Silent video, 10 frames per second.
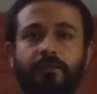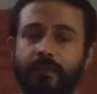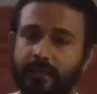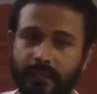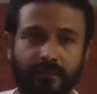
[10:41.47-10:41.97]

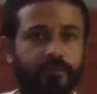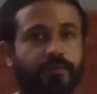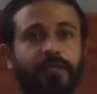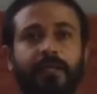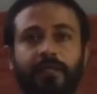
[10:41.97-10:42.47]
these are the
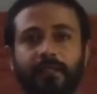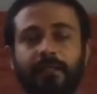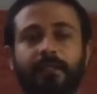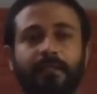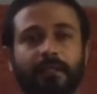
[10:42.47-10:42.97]
three techniques